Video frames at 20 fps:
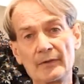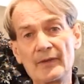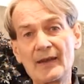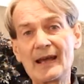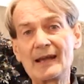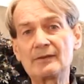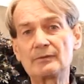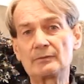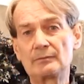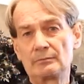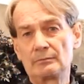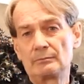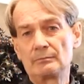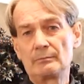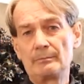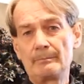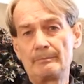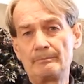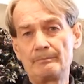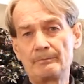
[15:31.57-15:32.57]
That
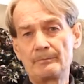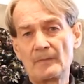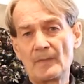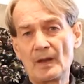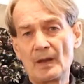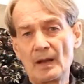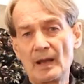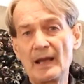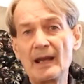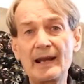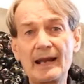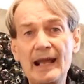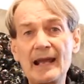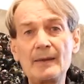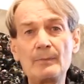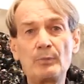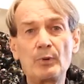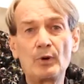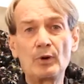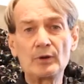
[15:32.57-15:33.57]

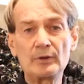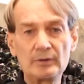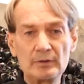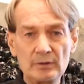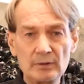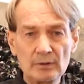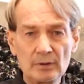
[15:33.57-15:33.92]
enabled